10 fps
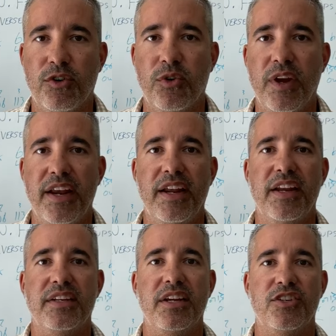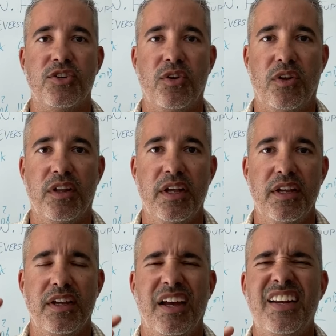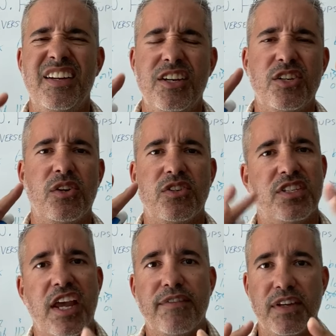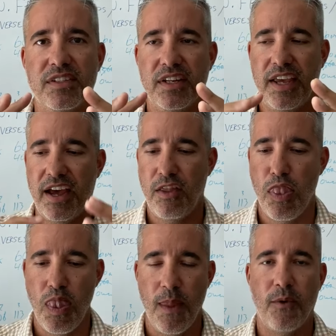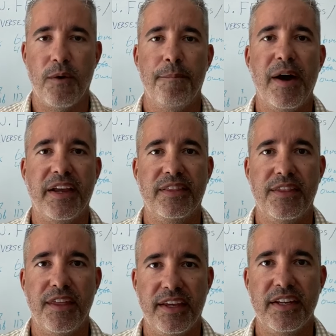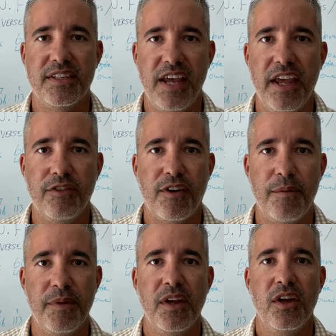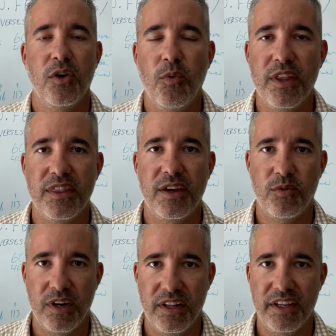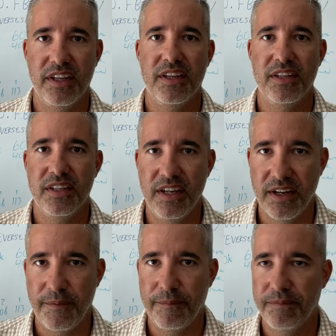create an additional savings account or a bucket that they can take from when they really need it.